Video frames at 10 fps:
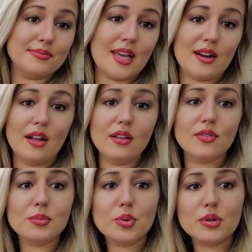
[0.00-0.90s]
not all of
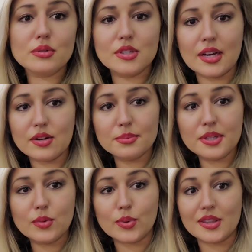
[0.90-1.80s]
them were
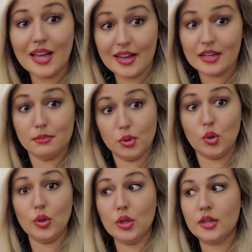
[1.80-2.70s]
terribly
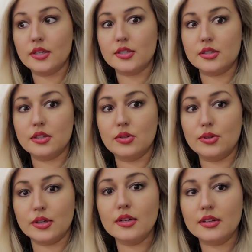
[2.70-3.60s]
reliable, so you
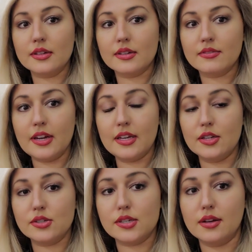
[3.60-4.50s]
were finding
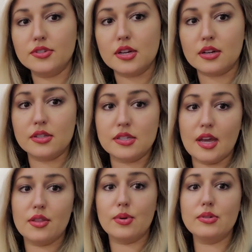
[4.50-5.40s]
yourself stuck on the
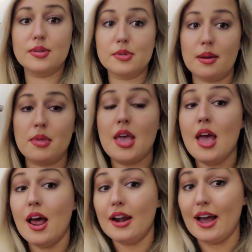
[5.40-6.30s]
side of the road sometime.
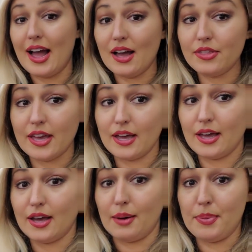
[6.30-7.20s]
Now, how
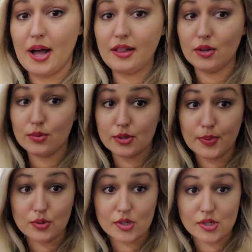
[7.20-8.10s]
the Apollo was
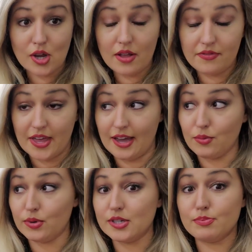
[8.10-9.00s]
supposed to solve
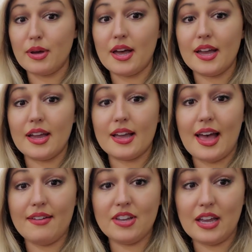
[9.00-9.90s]
that was by
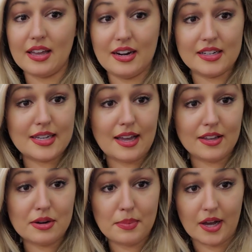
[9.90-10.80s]
having an
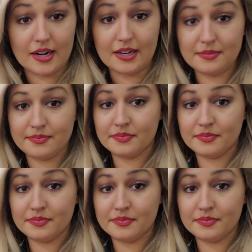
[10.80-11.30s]
Italian body,